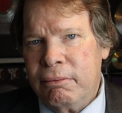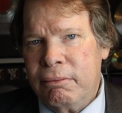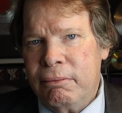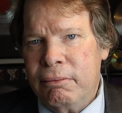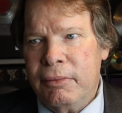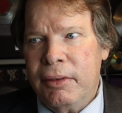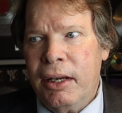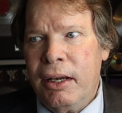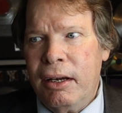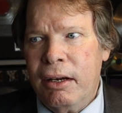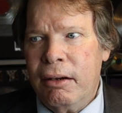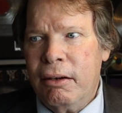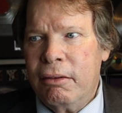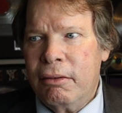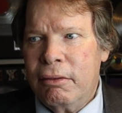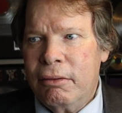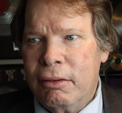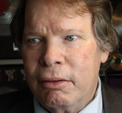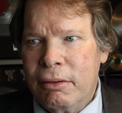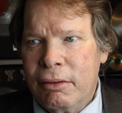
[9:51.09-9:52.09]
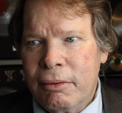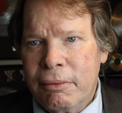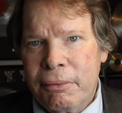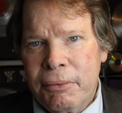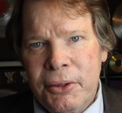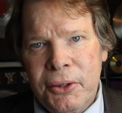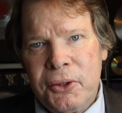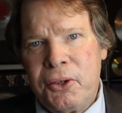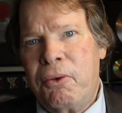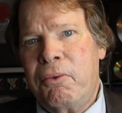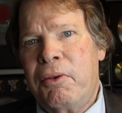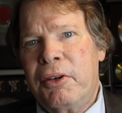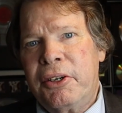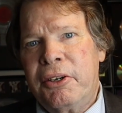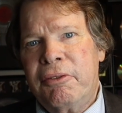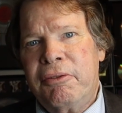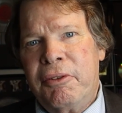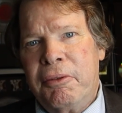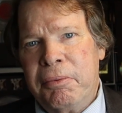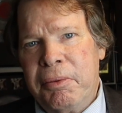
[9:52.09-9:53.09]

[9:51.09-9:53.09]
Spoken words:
No. There's a wonderful